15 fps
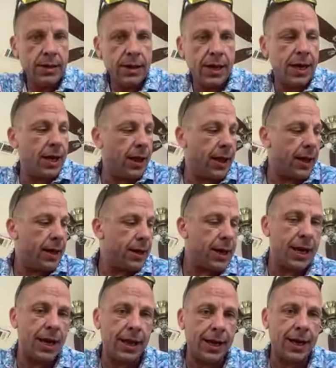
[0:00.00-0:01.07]
Kill it.
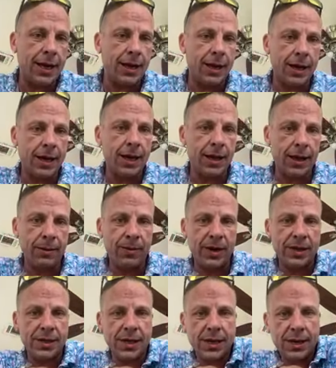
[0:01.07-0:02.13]
Kill it. Kill it. Kill it,
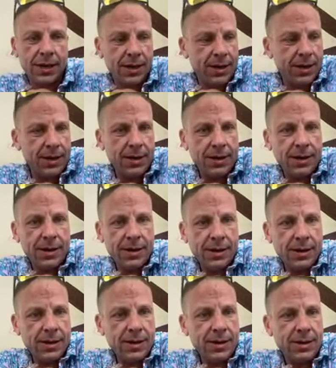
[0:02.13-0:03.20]
Benji.
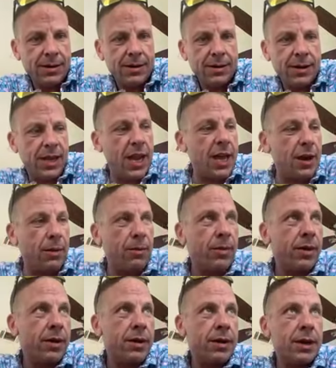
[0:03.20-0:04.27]
Get him.
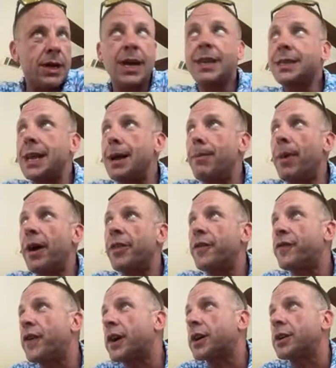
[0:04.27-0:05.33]
Get them
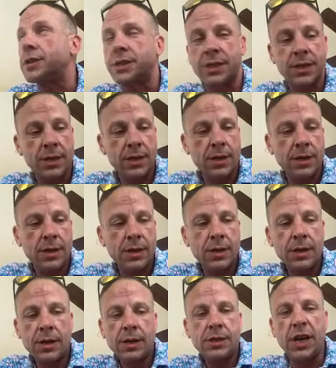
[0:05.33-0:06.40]
motherfuckers.
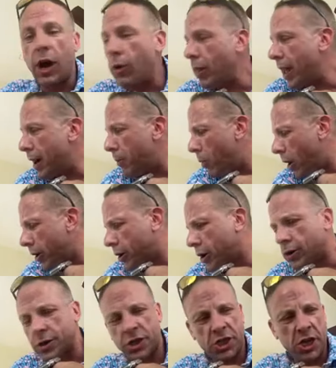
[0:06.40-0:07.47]
Don't let them work
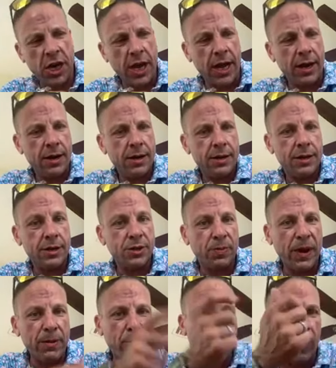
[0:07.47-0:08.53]
on shit. There's
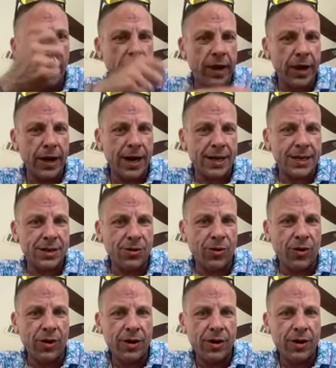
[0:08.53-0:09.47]
people working next door.